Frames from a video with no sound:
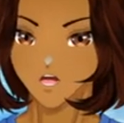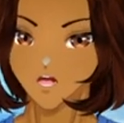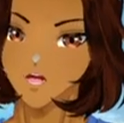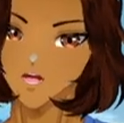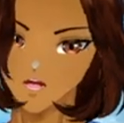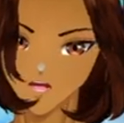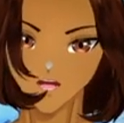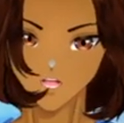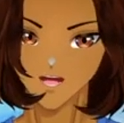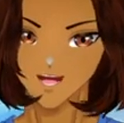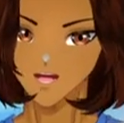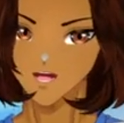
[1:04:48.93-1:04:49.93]

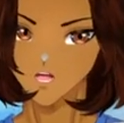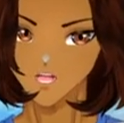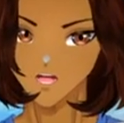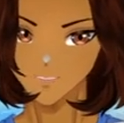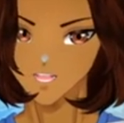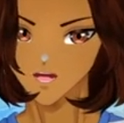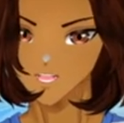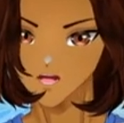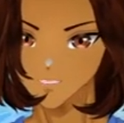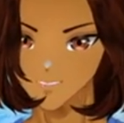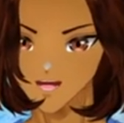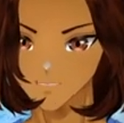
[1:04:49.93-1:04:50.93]
I can't tell you how
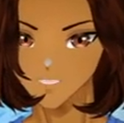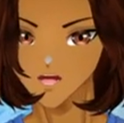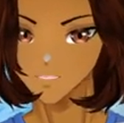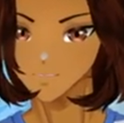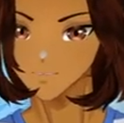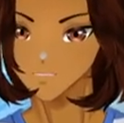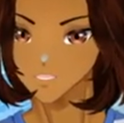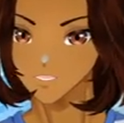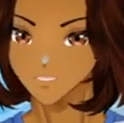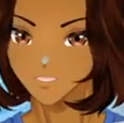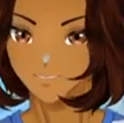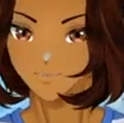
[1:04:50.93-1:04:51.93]
many times I've
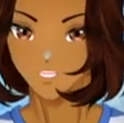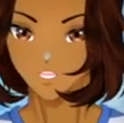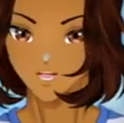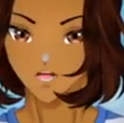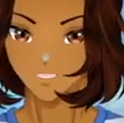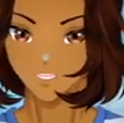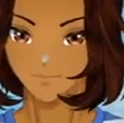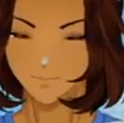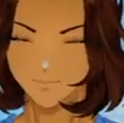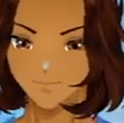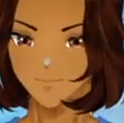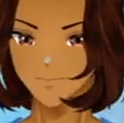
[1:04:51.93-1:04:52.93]
literally seen that.
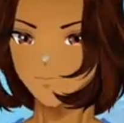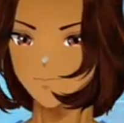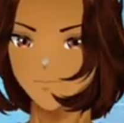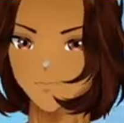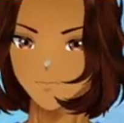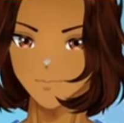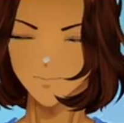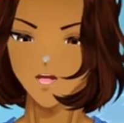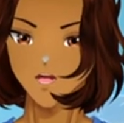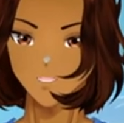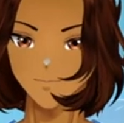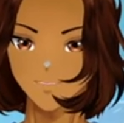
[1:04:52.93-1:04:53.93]
I
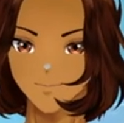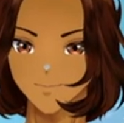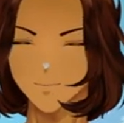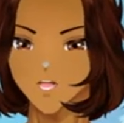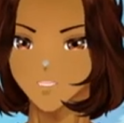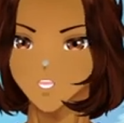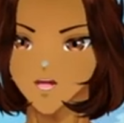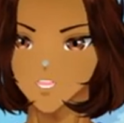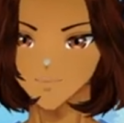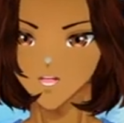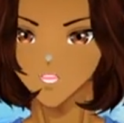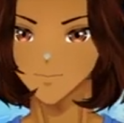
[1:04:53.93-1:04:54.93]
have seen so many
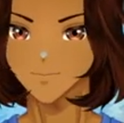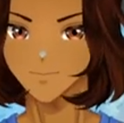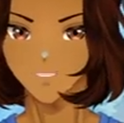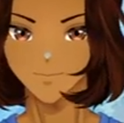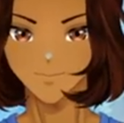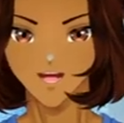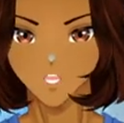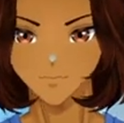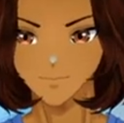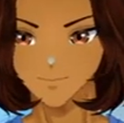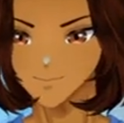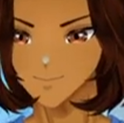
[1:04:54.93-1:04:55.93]
Roxxon commercial. Like, stop
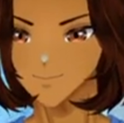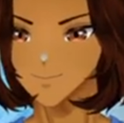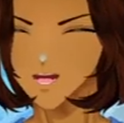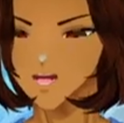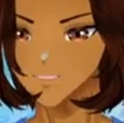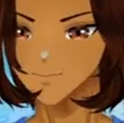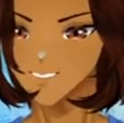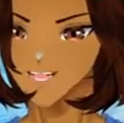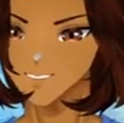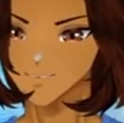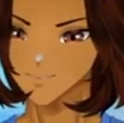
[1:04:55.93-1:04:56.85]
showing me this.